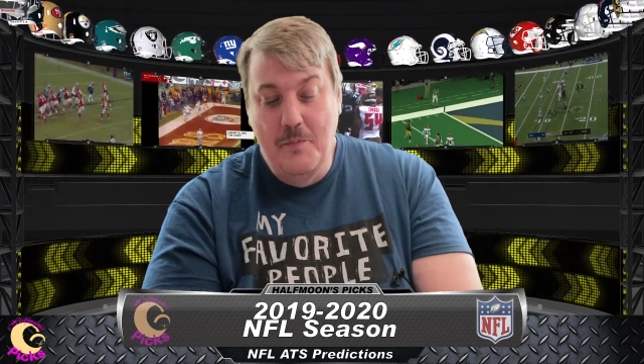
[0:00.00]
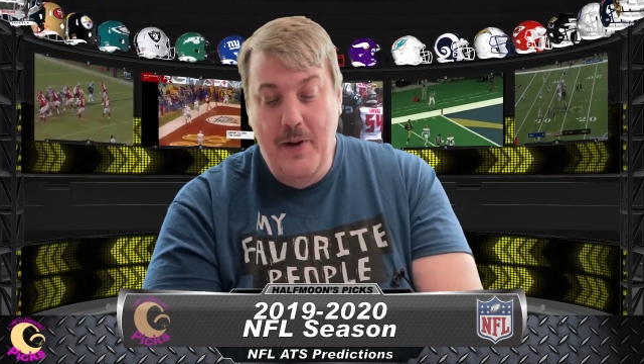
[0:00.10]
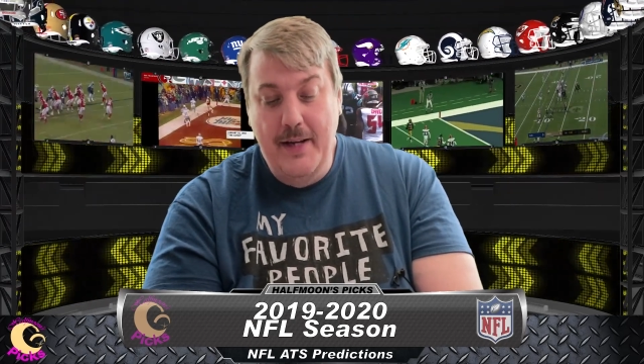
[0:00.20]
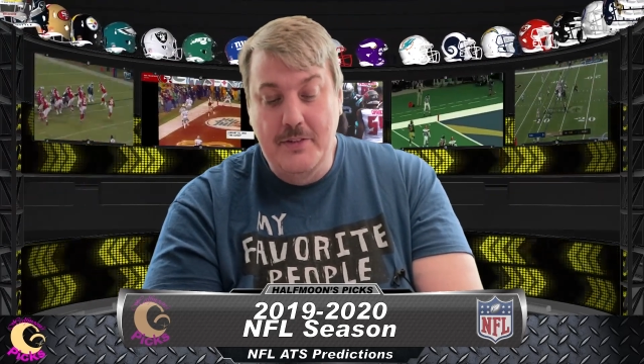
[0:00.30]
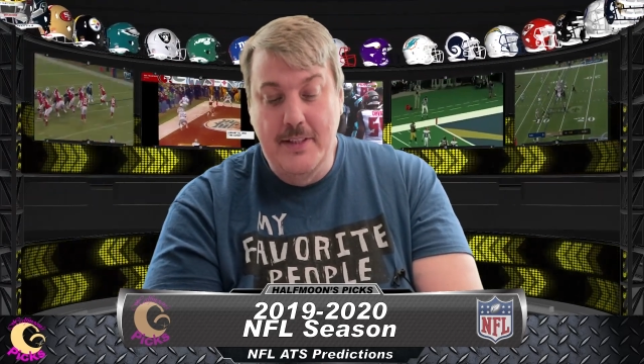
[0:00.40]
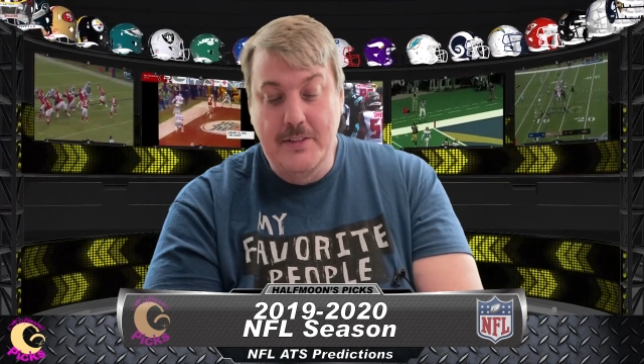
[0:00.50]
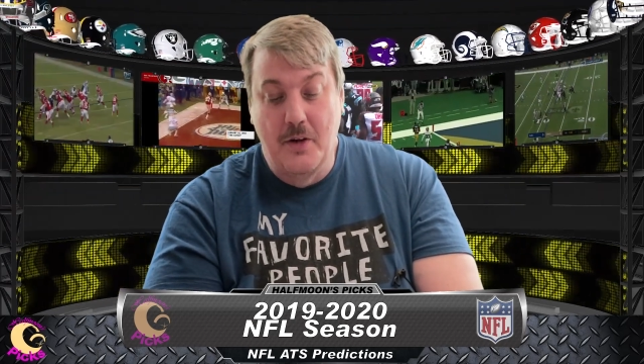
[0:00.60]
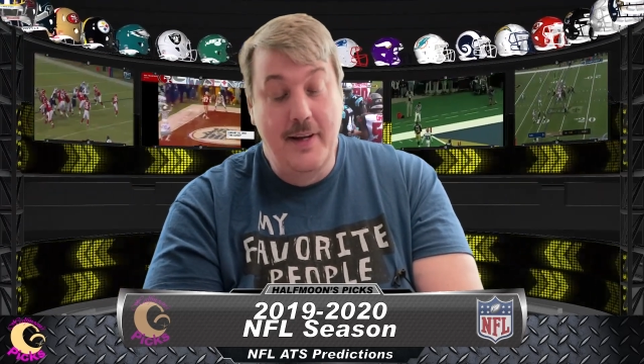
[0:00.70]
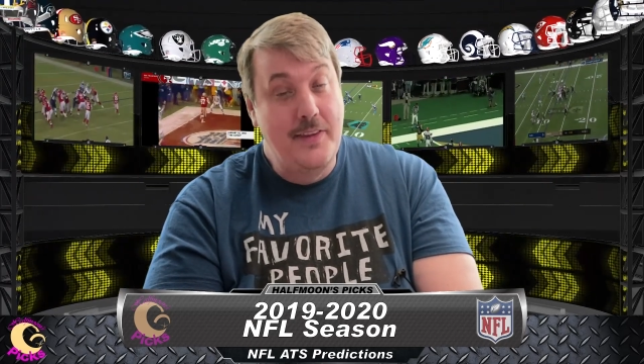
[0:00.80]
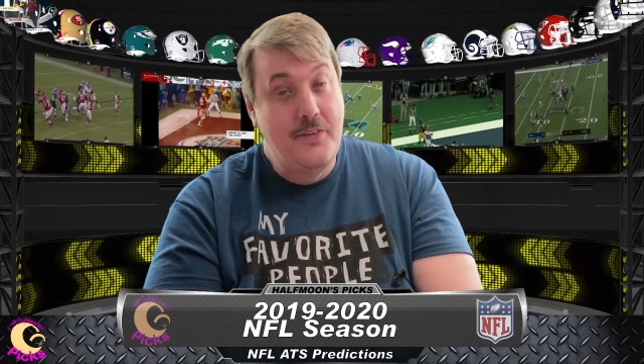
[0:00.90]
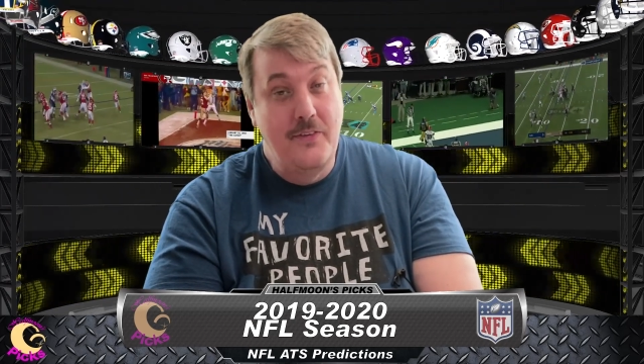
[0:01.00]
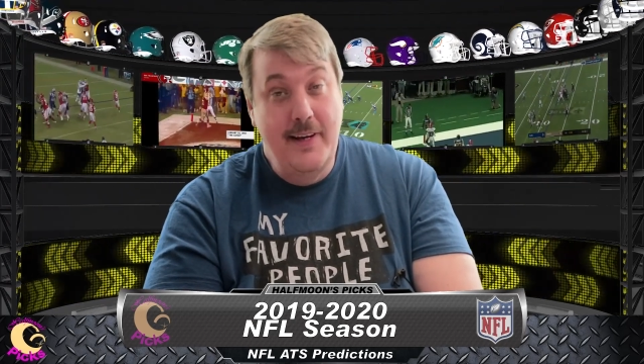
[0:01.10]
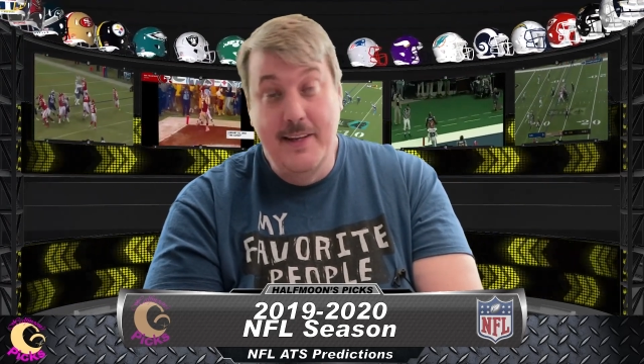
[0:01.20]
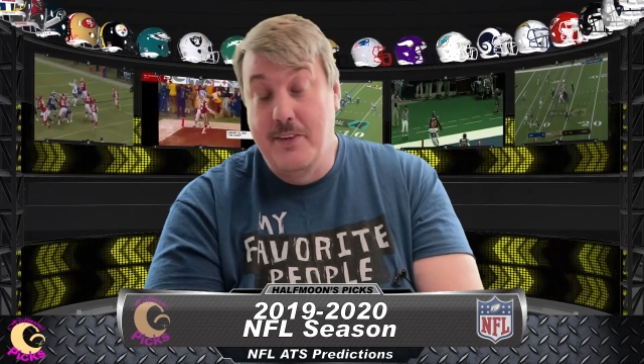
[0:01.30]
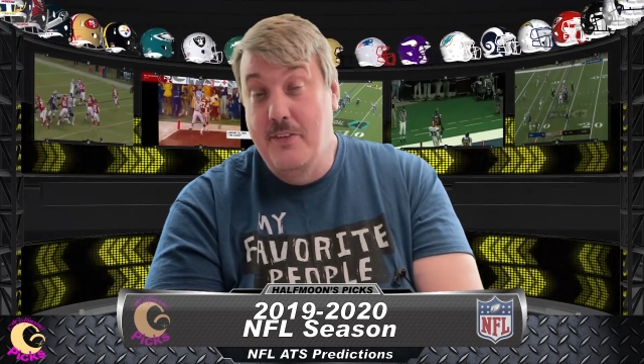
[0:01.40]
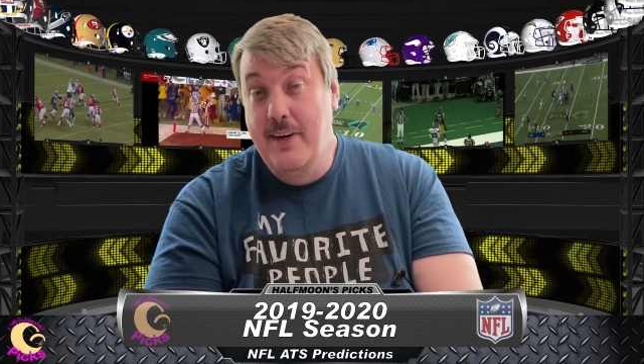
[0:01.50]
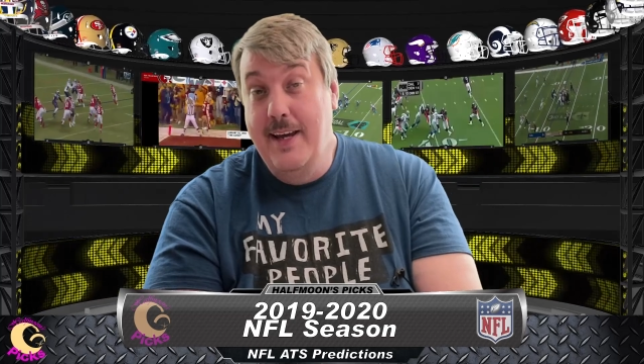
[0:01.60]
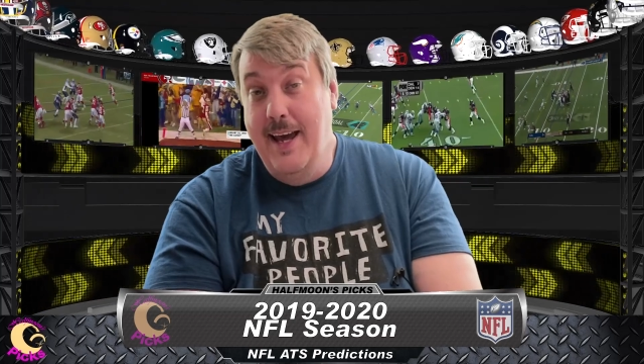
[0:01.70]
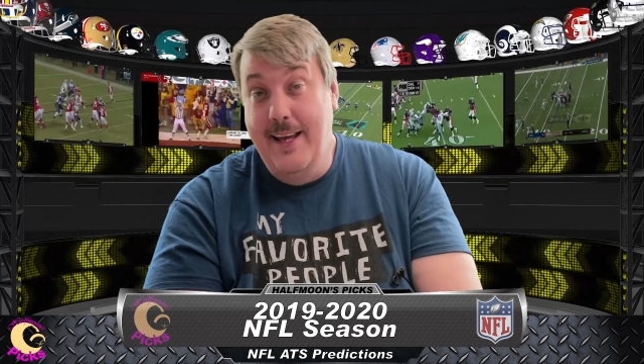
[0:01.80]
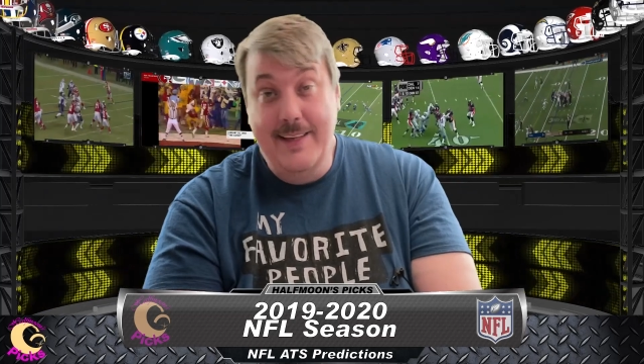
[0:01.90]
Patriots only
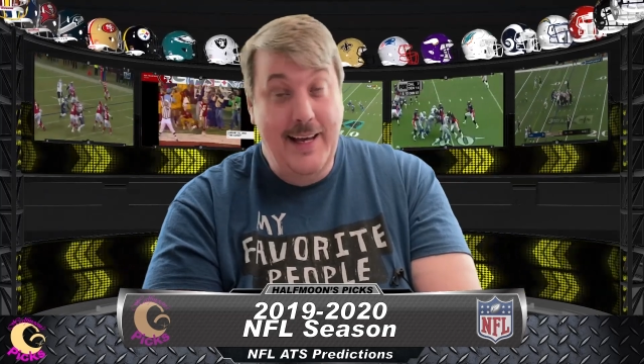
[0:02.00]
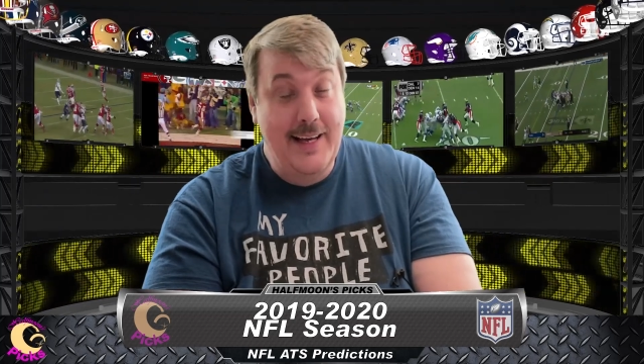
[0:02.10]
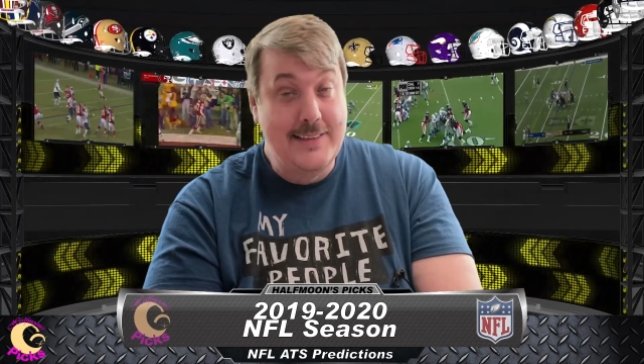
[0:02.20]
3-3